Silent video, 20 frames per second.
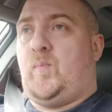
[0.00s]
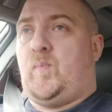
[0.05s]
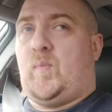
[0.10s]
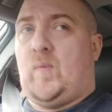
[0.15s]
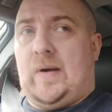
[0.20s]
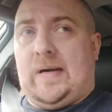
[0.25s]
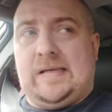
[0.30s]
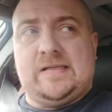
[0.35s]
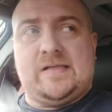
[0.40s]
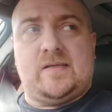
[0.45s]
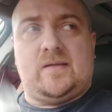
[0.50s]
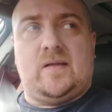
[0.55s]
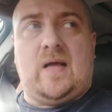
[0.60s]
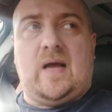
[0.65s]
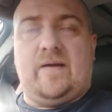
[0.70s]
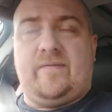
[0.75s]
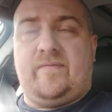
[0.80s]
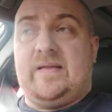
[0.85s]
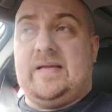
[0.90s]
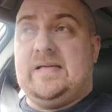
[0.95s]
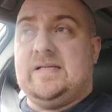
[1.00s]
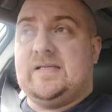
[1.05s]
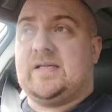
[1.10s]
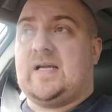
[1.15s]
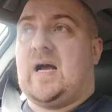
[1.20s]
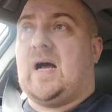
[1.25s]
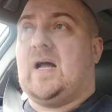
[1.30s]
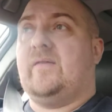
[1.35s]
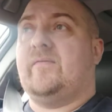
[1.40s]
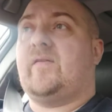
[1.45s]
bring to life these
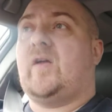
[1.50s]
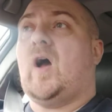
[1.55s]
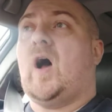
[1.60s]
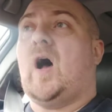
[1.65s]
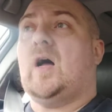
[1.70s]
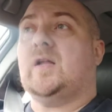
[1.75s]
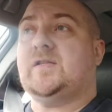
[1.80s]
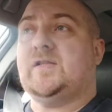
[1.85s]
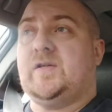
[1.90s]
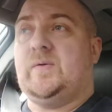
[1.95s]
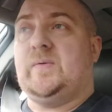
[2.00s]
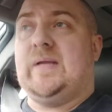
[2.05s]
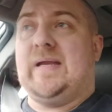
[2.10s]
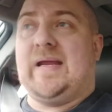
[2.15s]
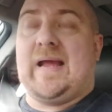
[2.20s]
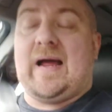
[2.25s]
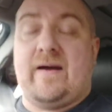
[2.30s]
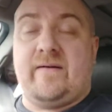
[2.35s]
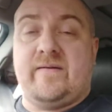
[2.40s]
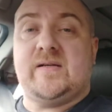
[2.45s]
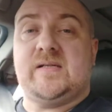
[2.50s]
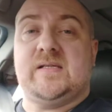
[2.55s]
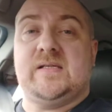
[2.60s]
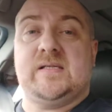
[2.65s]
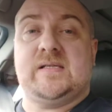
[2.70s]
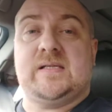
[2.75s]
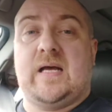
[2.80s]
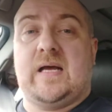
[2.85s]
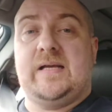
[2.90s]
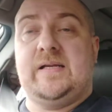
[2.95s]
kind of cartoony
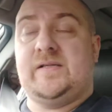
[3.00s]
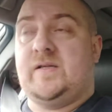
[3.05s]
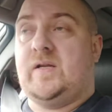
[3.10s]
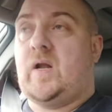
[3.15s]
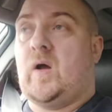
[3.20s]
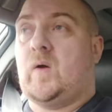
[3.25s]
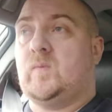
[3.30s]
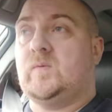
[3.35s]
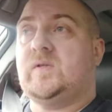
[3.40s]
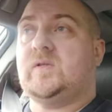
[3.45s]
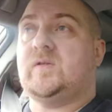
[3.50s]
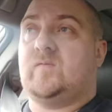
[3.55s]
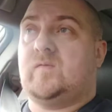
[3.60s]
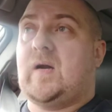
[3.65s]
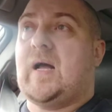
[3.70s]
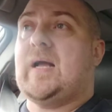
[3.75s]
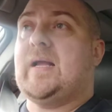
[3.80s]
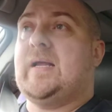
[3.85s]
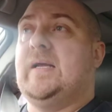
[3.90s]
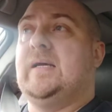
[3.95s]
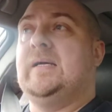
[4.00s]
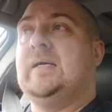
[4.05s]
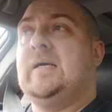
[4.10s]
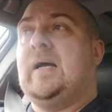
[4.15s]
characters that he's known to write.